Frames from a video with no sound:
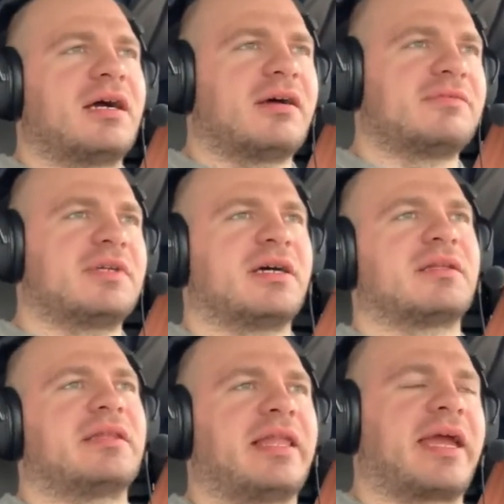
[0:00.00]
I've
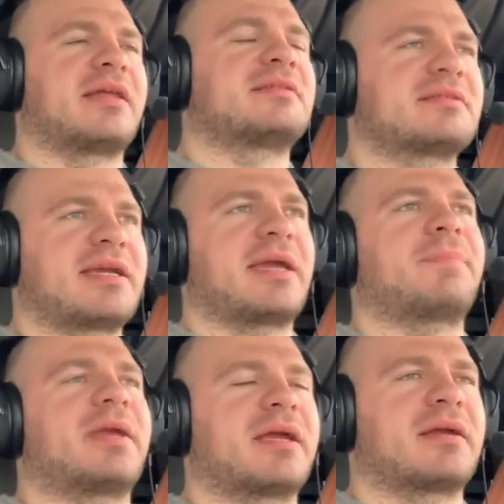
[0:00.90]
done
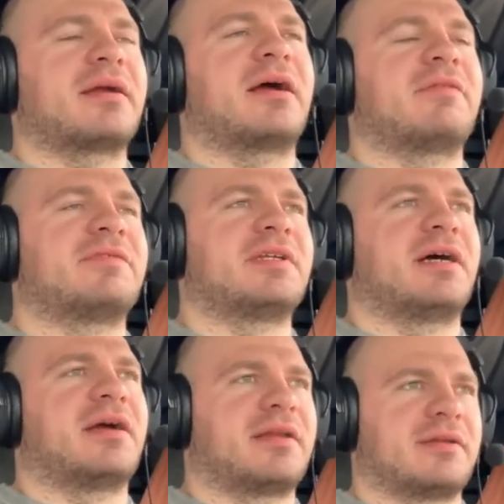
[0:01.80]
landscaping. I've
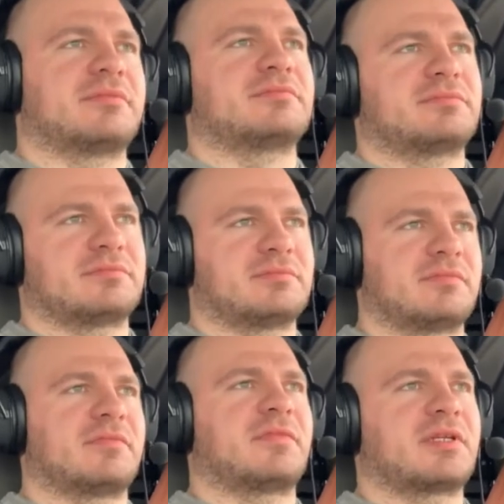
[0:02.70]
done
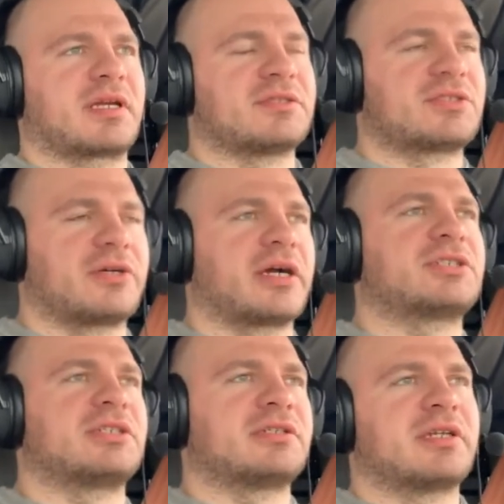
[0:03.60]

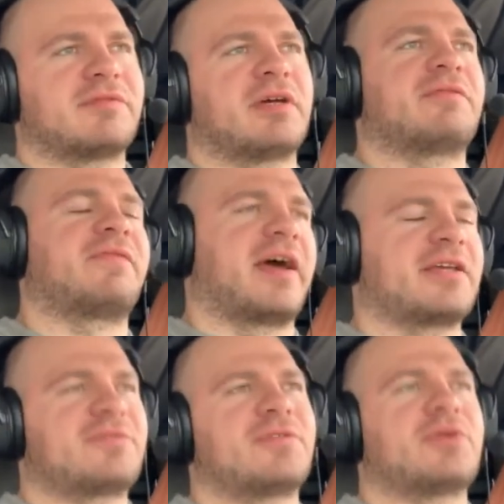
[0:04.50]
construction. I've done
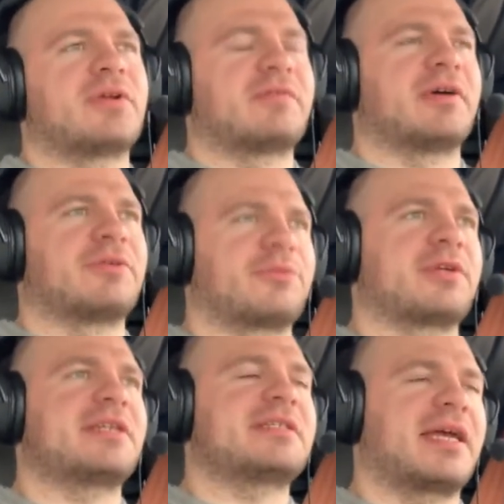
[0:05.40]
fast food. I've done
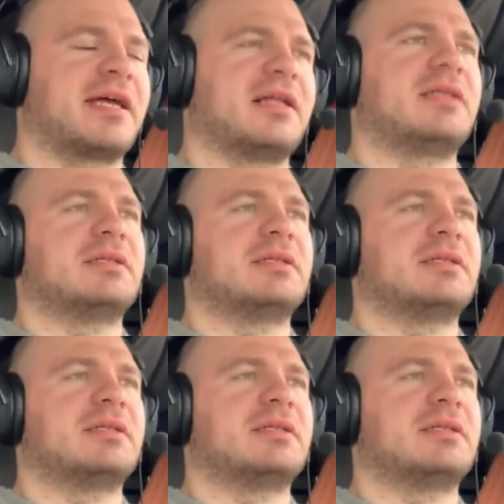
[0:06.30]
retail.